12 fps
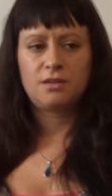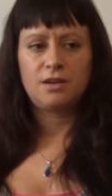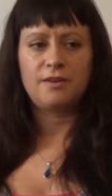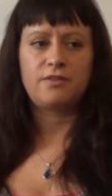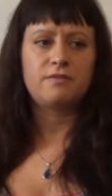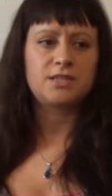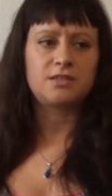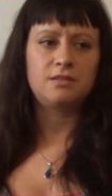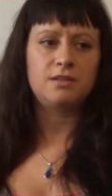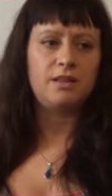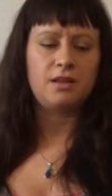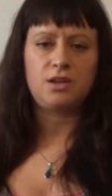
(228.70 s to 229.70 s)
if there
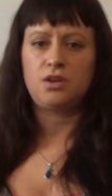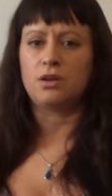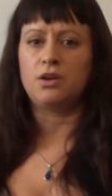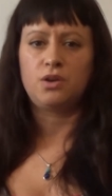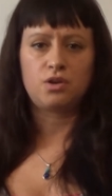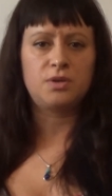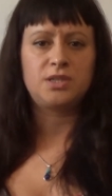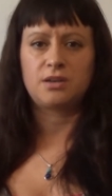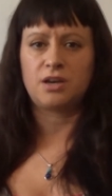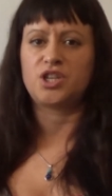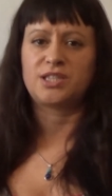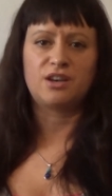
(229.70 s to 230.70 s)
isn't, then you know you can always
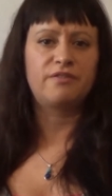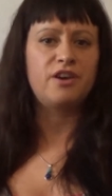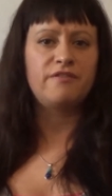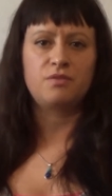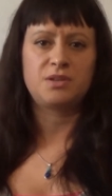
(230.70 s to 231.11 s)
tide yourself over